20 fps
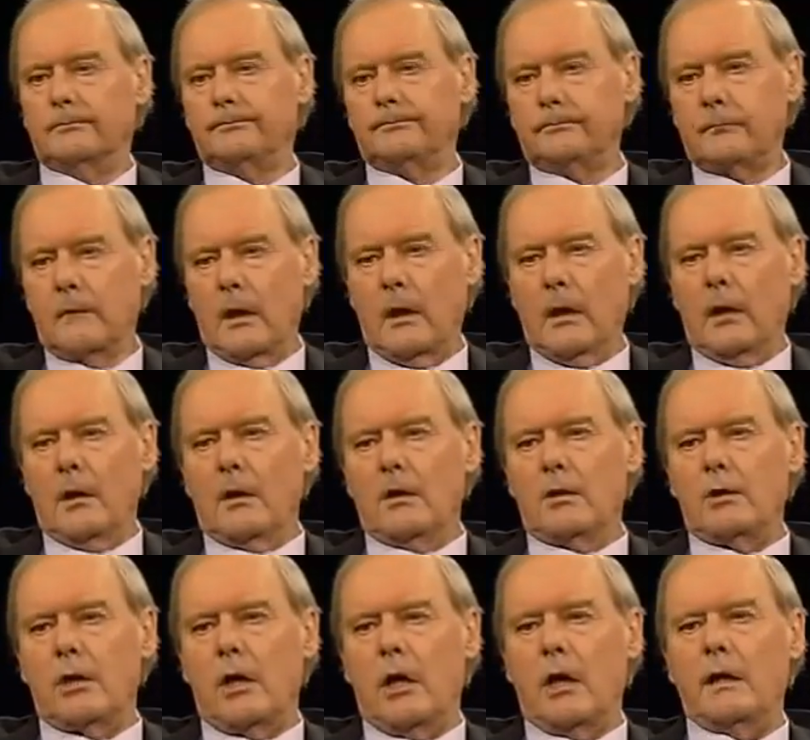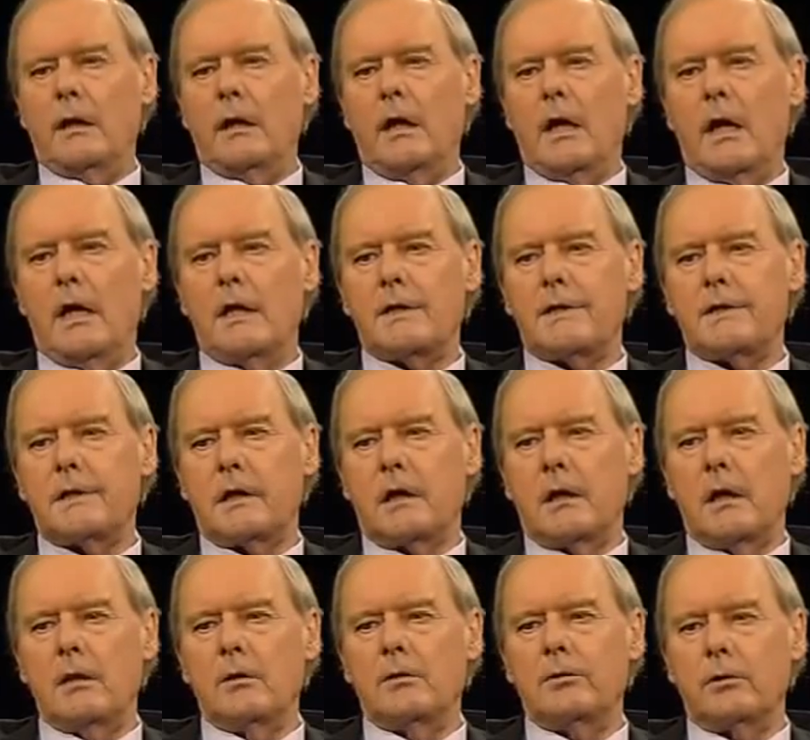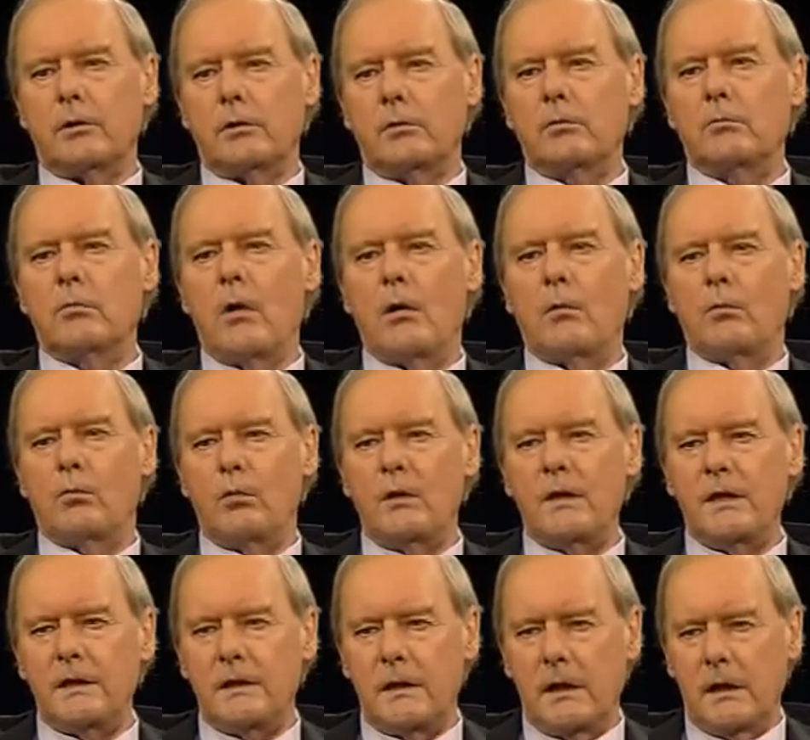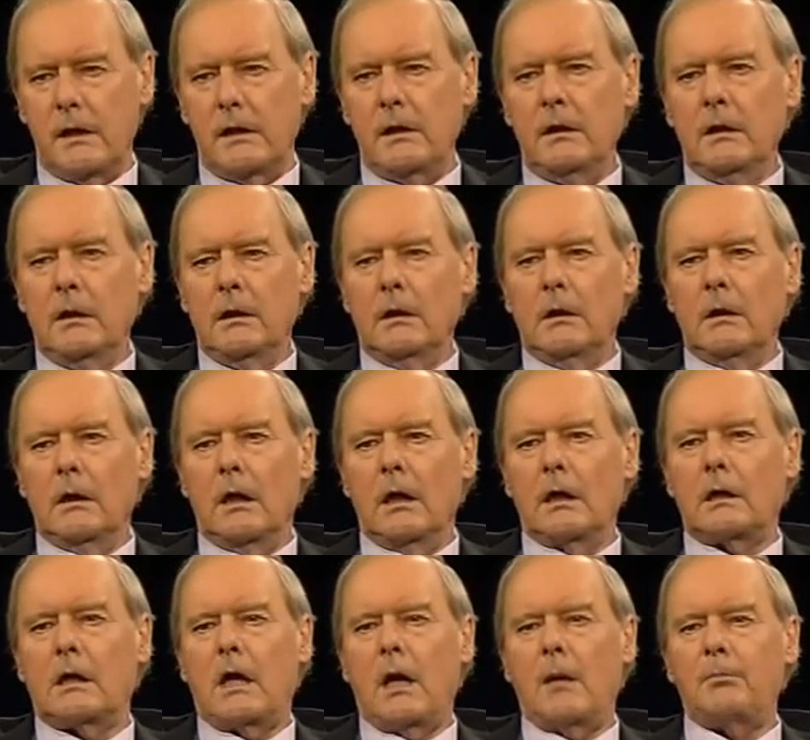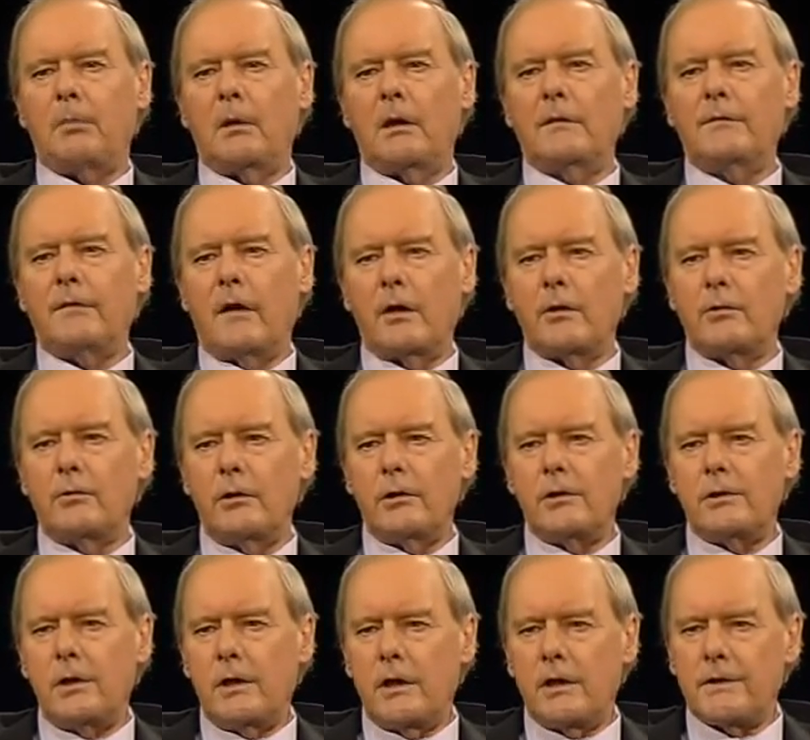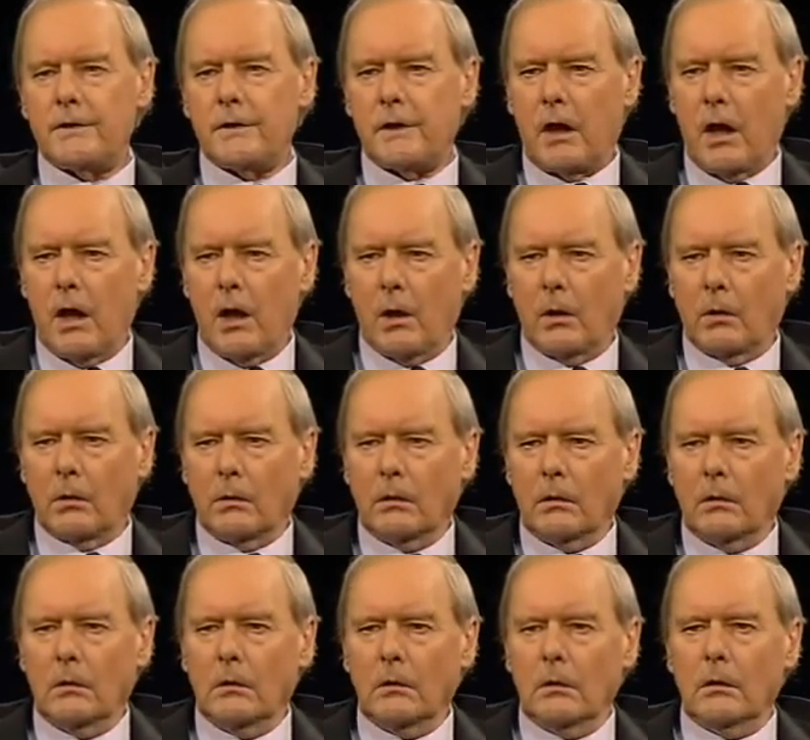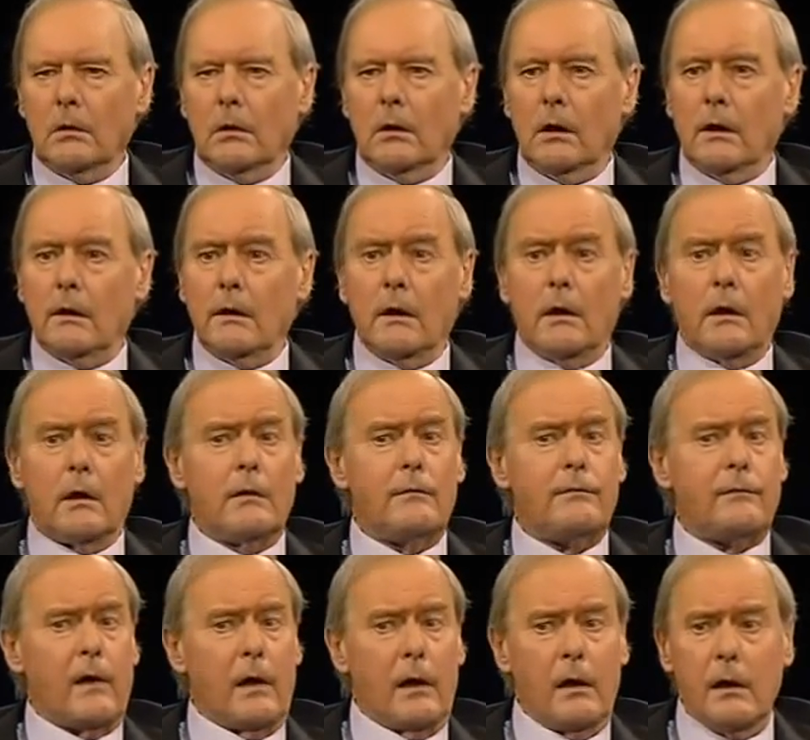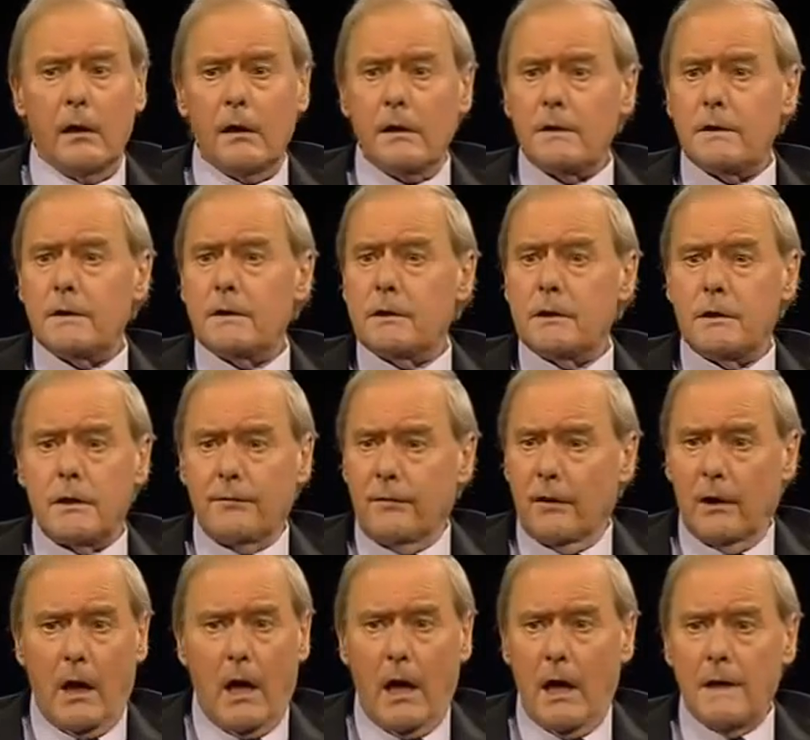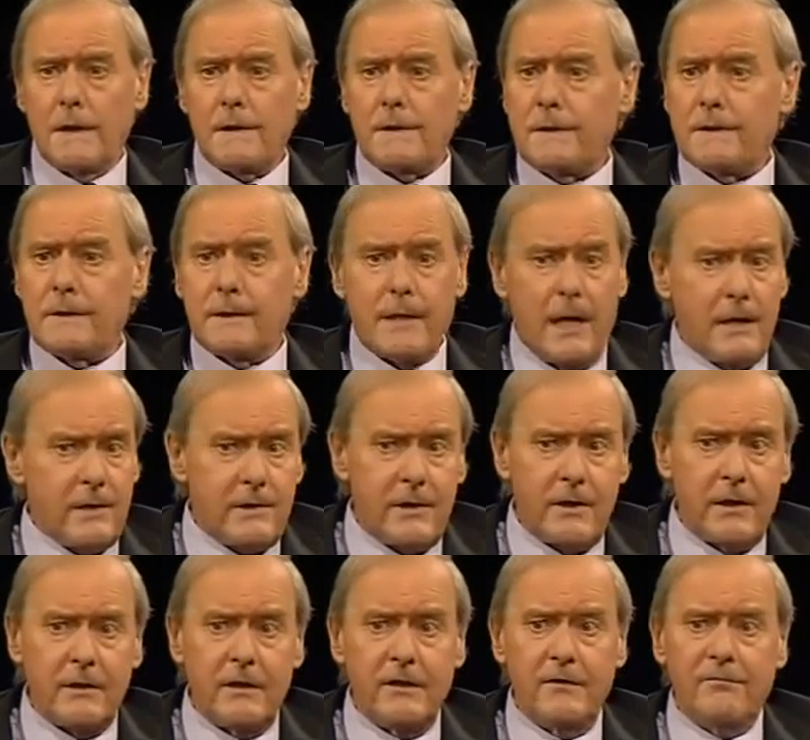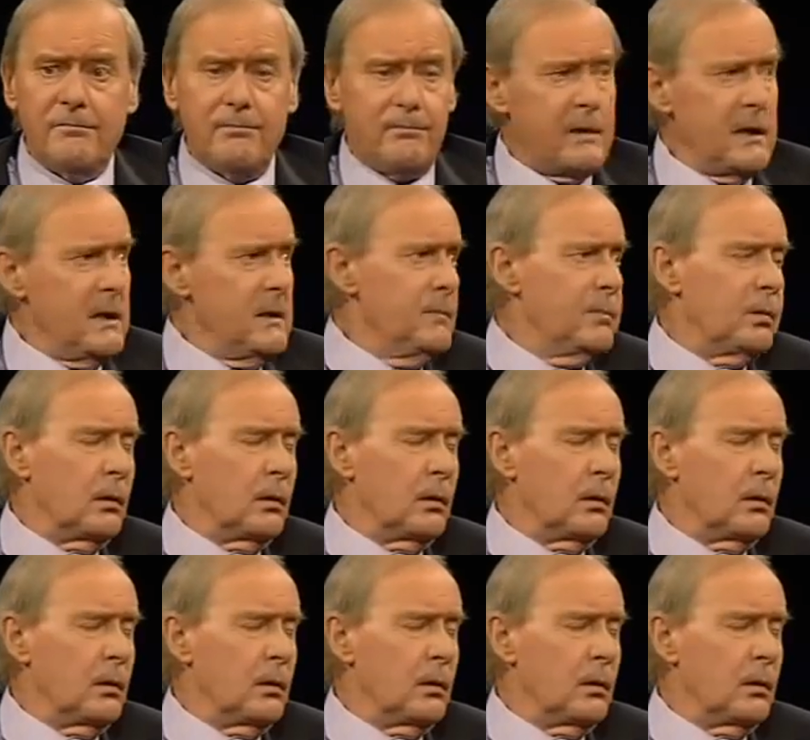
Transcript: Look, China has to go through what we did a couple of 100 years ago. And they're a very civilised, sensitive